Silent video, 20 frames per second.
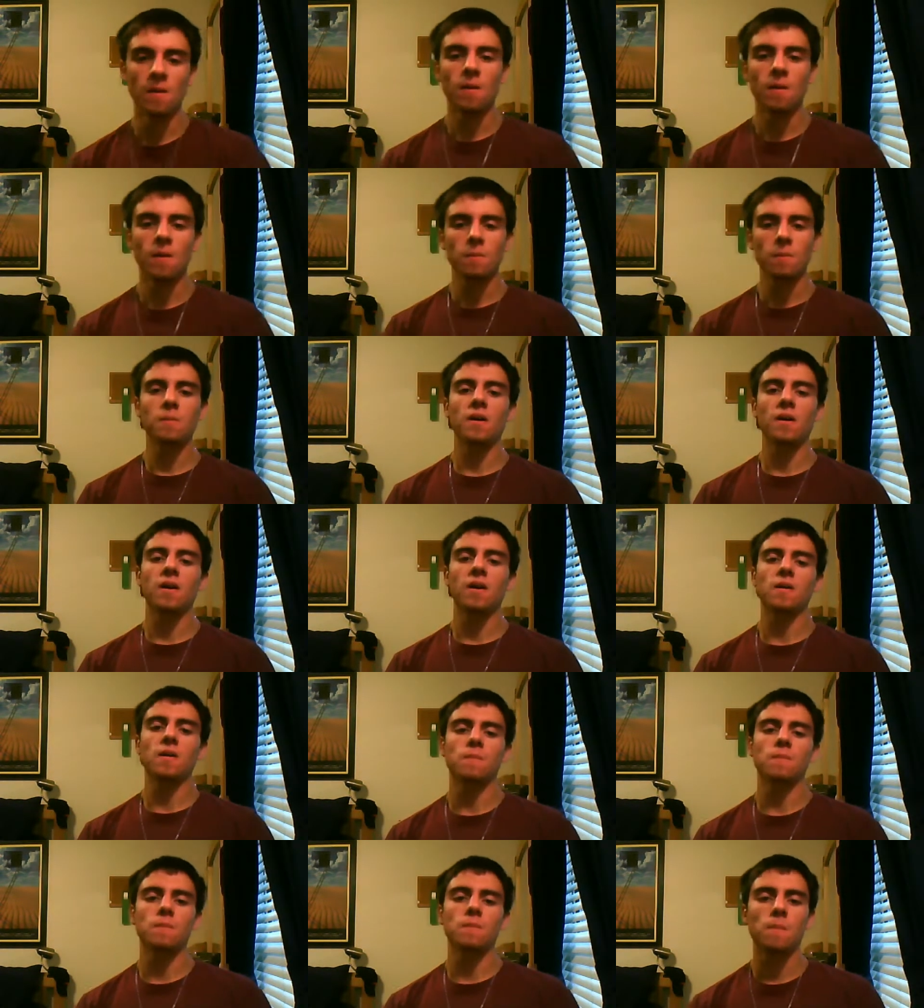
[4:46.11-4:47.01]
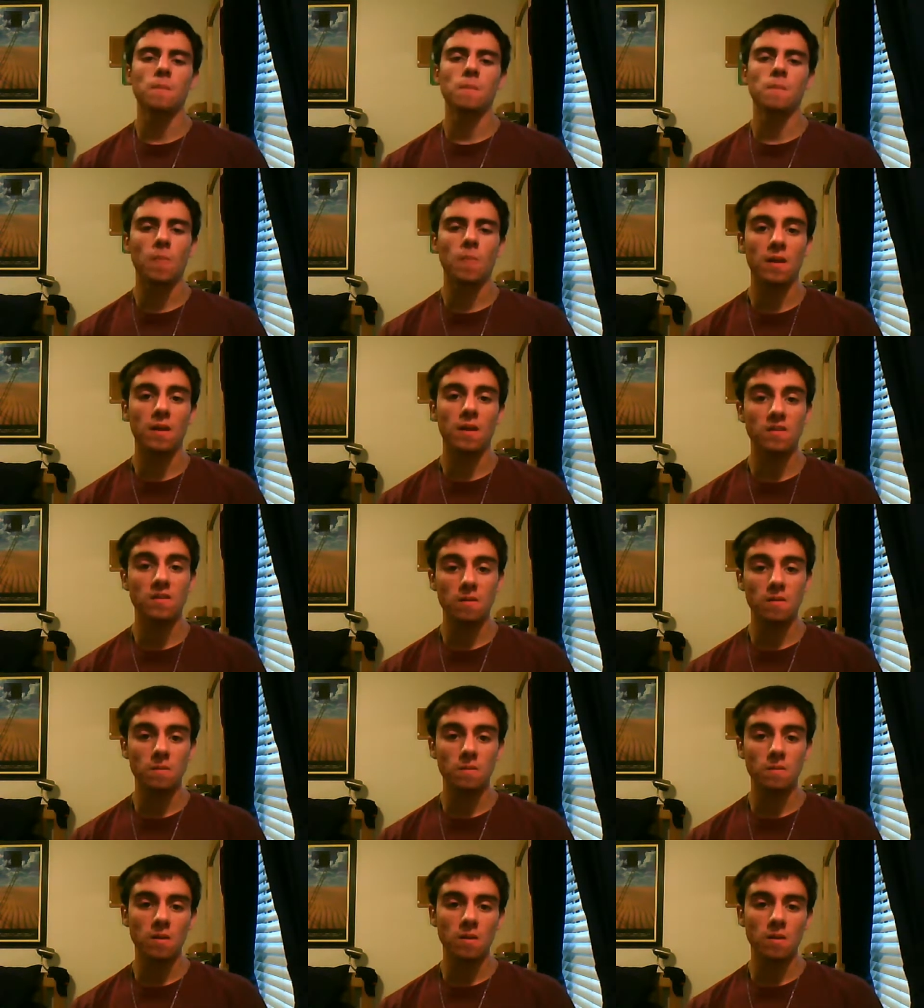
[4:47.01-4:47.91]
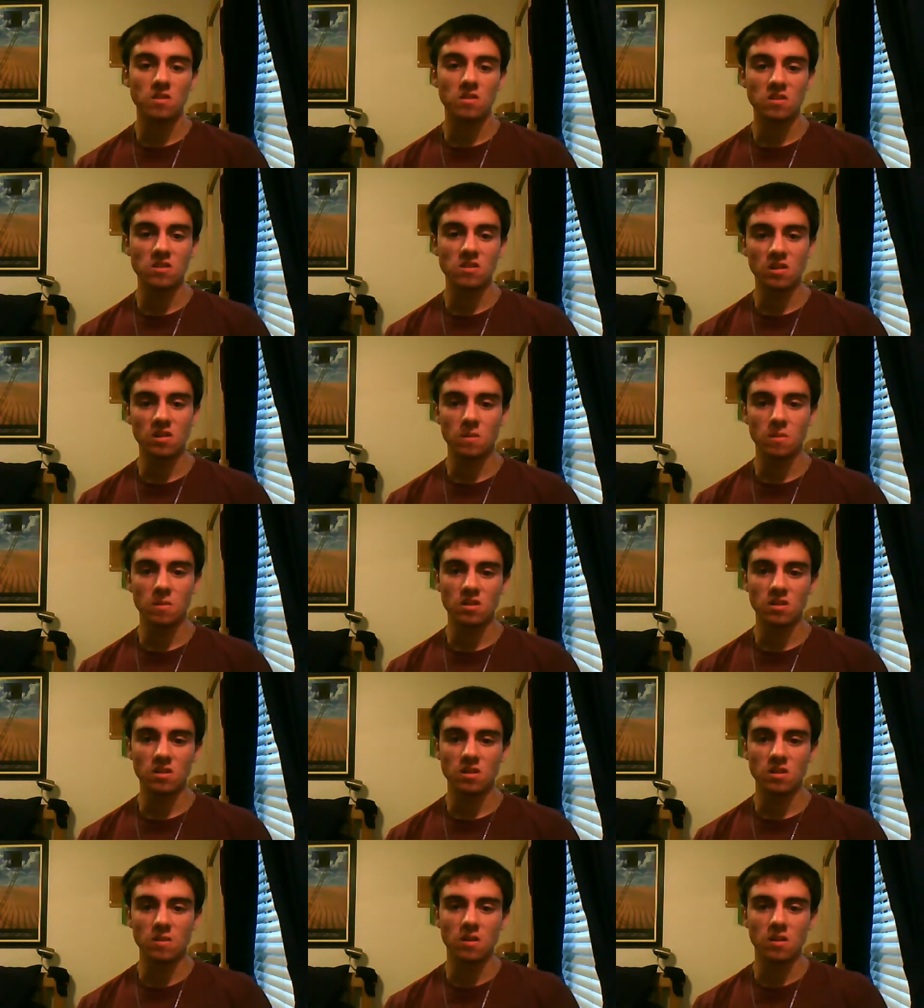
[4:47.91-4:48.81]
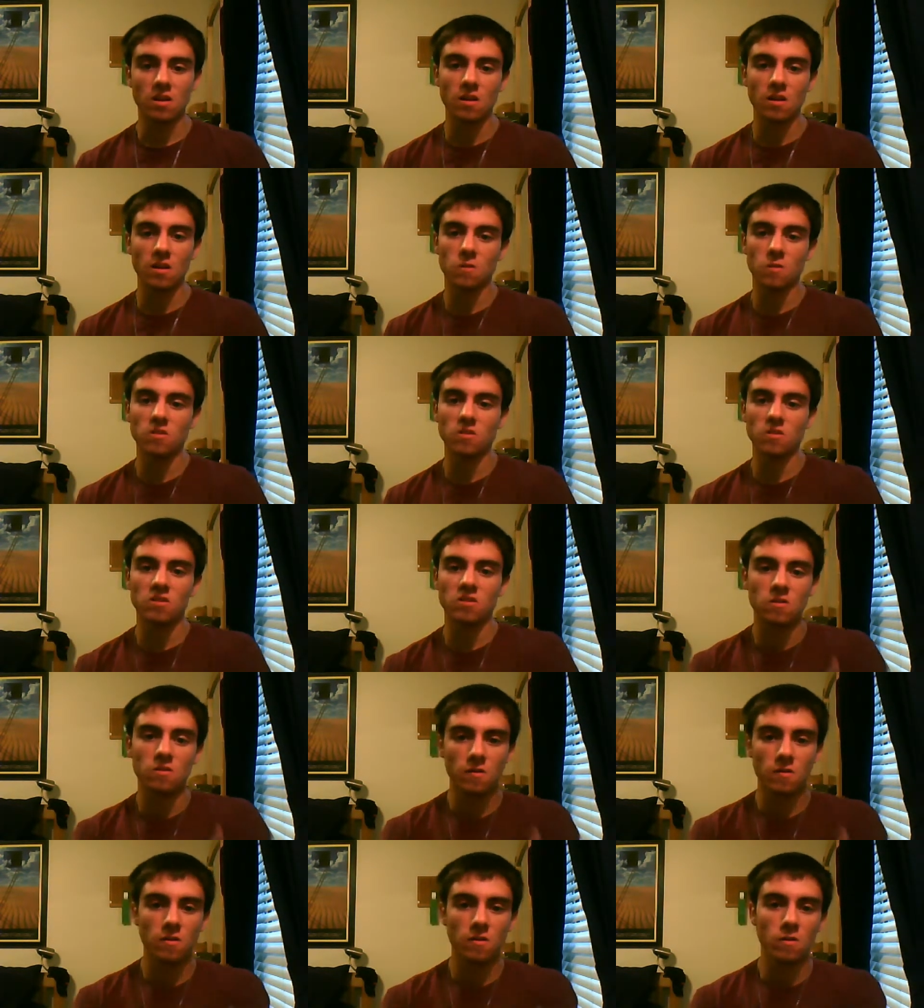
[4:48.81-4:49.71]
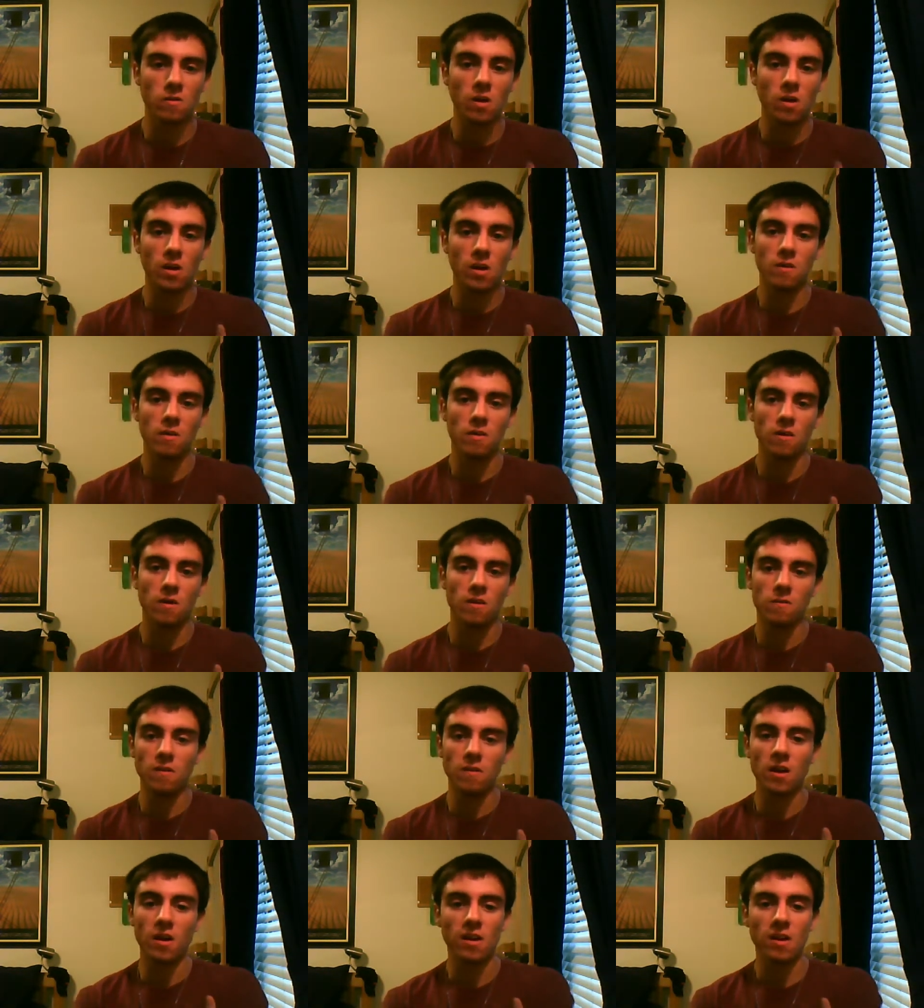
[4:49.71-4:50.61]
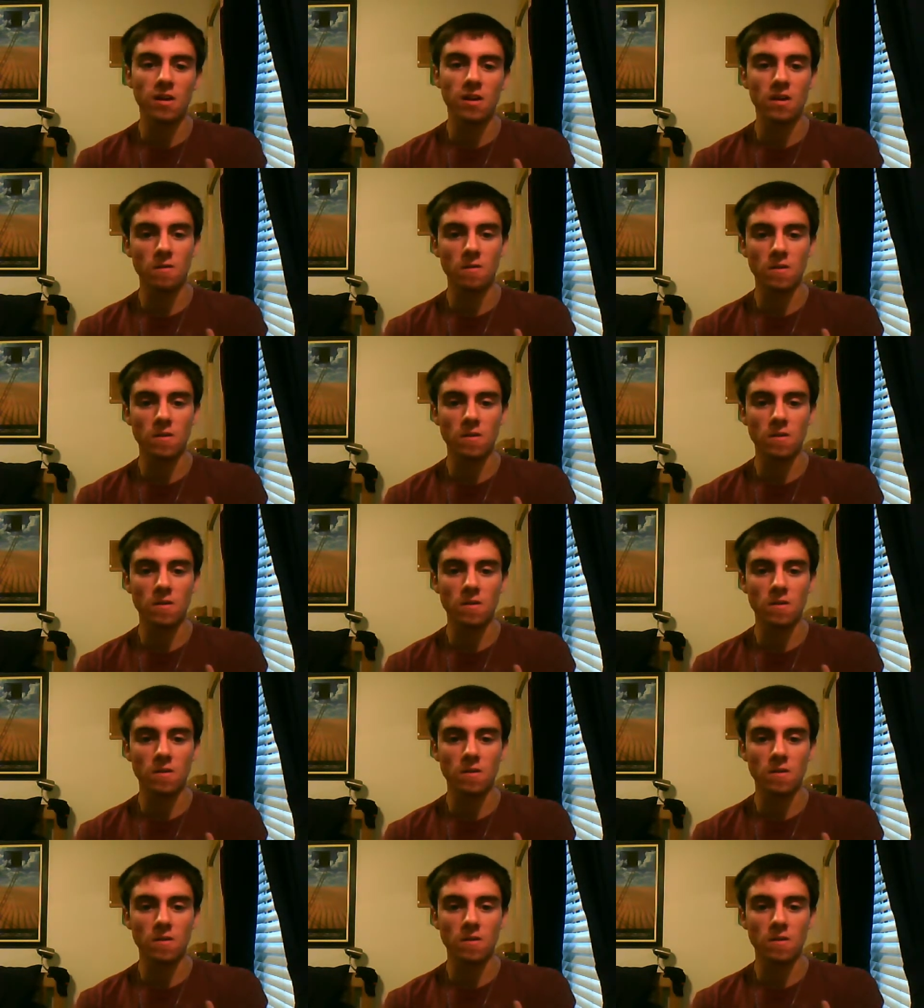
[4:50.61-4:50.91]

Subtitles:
but it did make me sick to my stomach, and I was for a while there fighting it,